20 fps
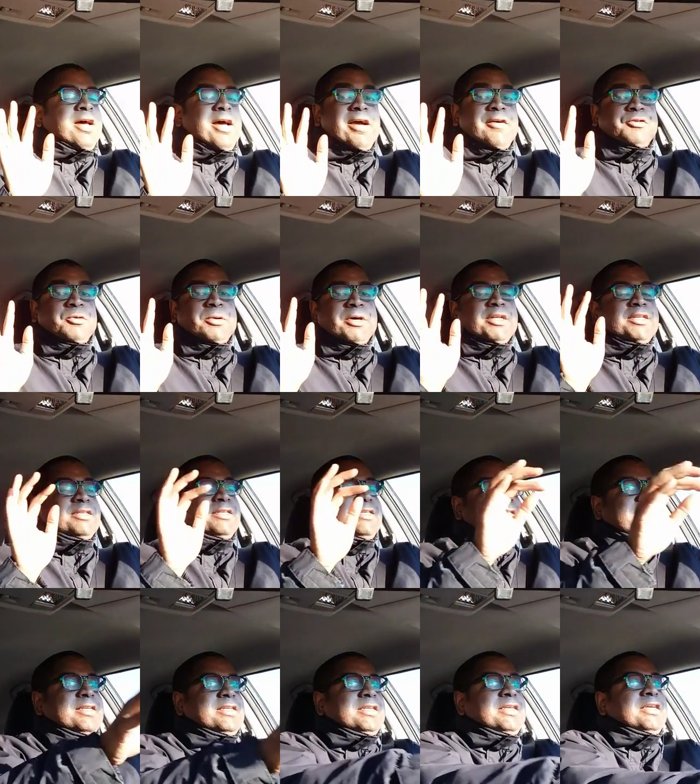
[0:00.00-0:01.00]
Hi everyone,
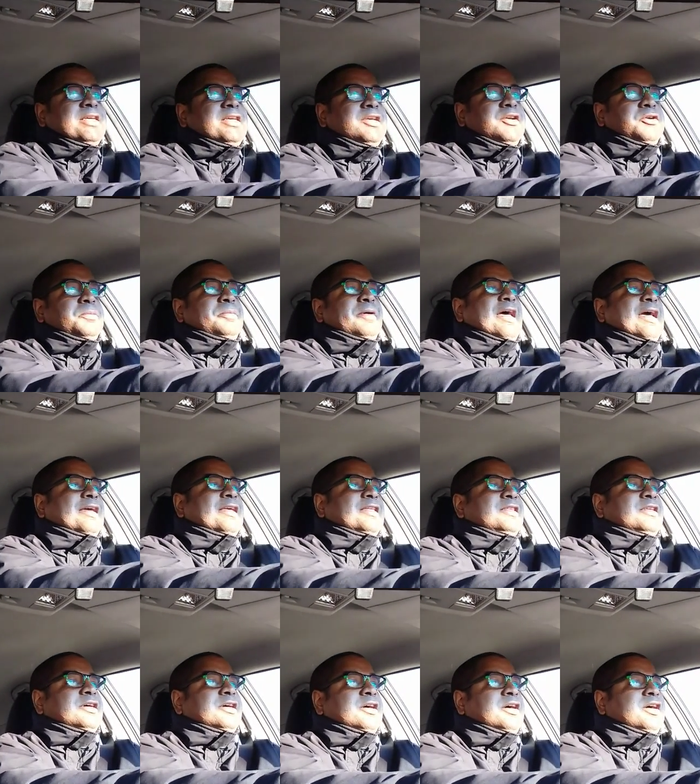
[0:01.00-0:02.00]
Sydney here, back
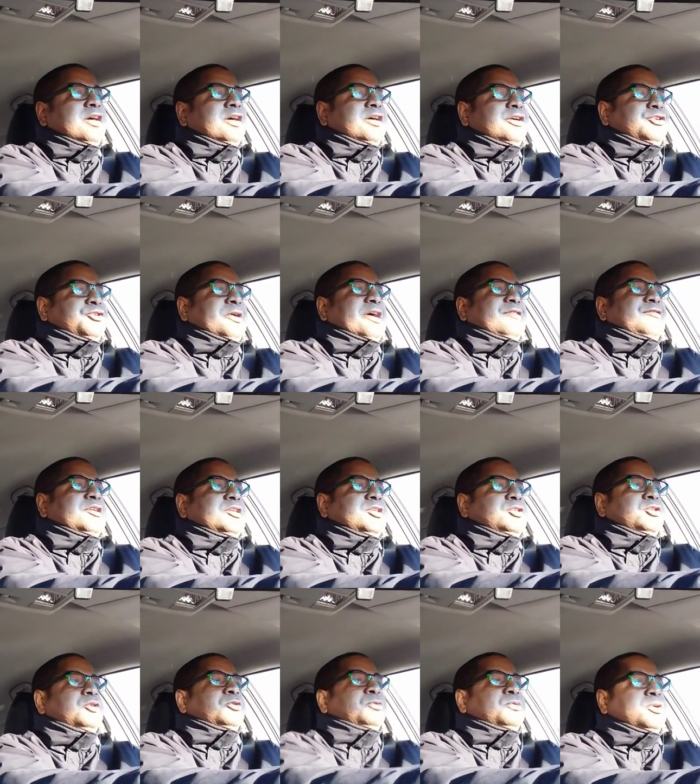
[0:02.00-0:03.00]
in the car
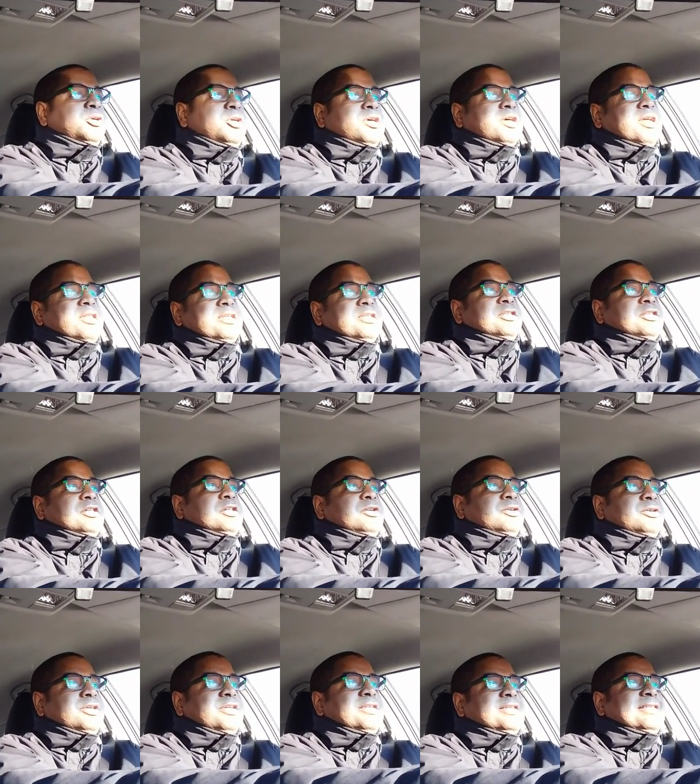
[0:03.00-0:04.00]
driving to work on this
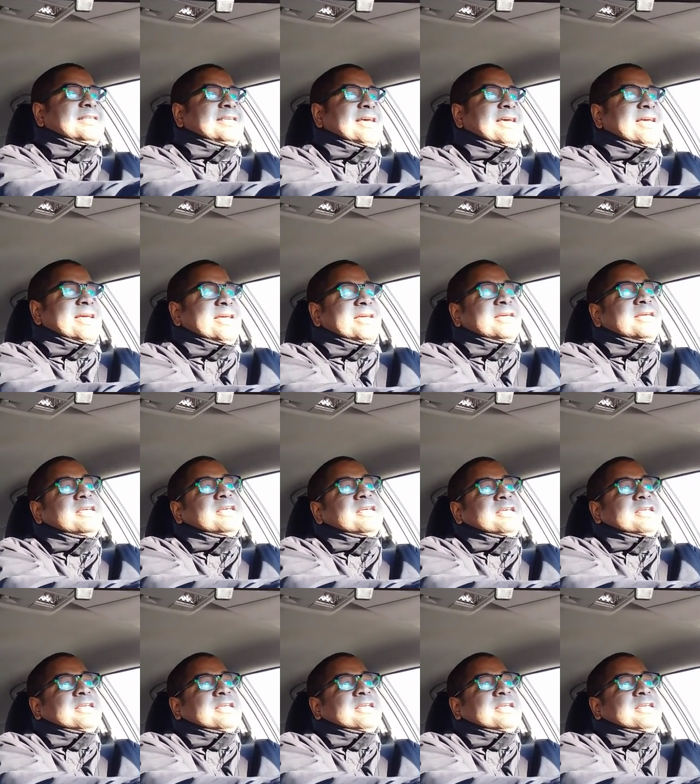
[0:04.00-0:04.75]
glorious day.